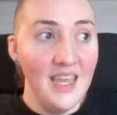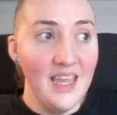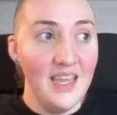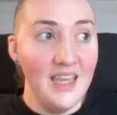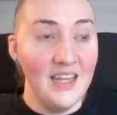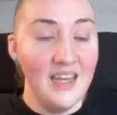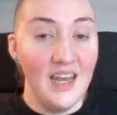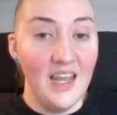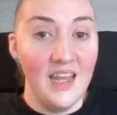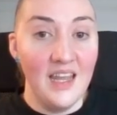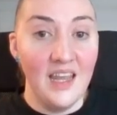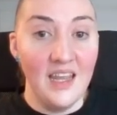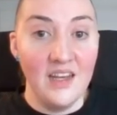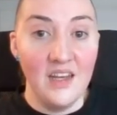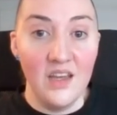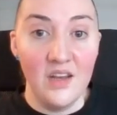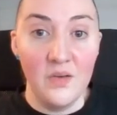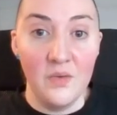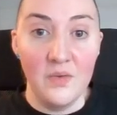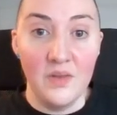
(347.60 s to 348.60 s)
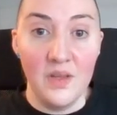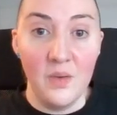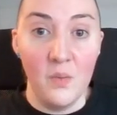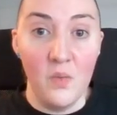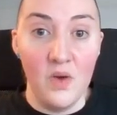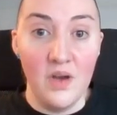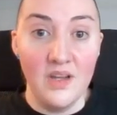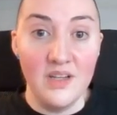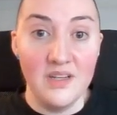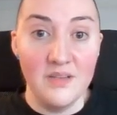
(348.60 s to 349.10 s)
And I not only
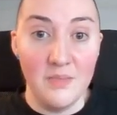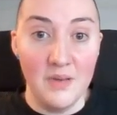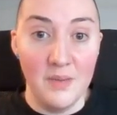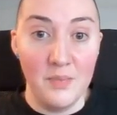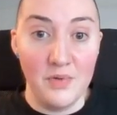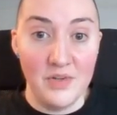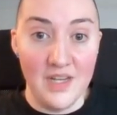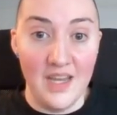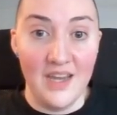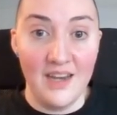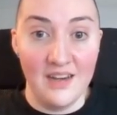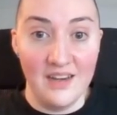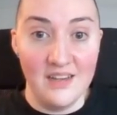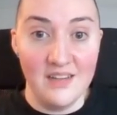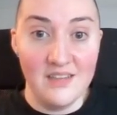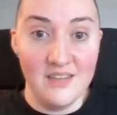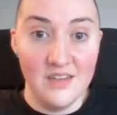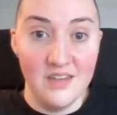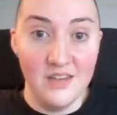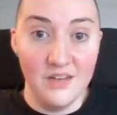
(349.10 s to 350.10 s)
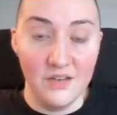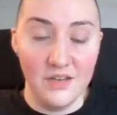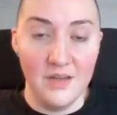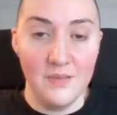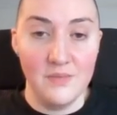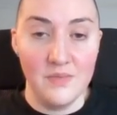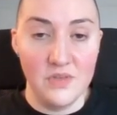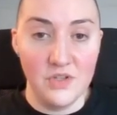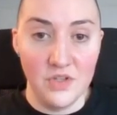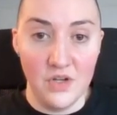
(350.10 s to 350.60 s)
want my protagonist, her
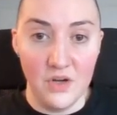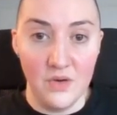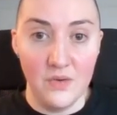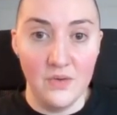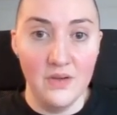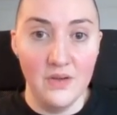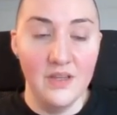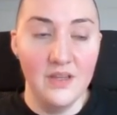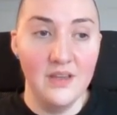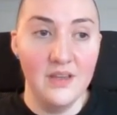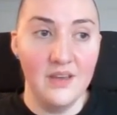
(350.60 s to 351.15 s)
name's Jo,